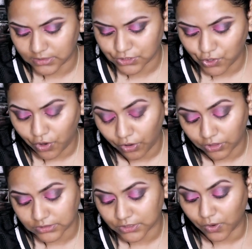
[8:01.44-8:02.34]
it's
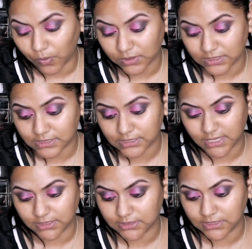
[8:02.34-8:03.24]
called Golden
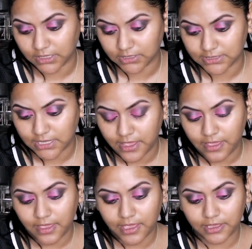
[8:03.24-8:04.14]
Sunset,
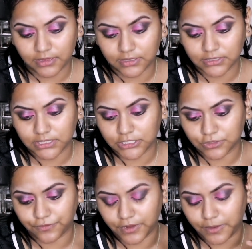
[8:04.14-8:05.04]
and this
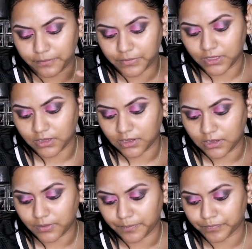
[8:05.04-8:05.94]
is from
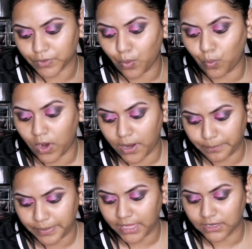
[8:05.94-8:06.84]
the
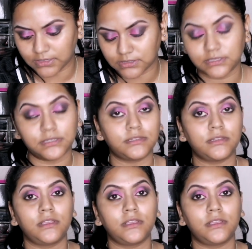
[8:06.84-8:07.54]
Warm palette.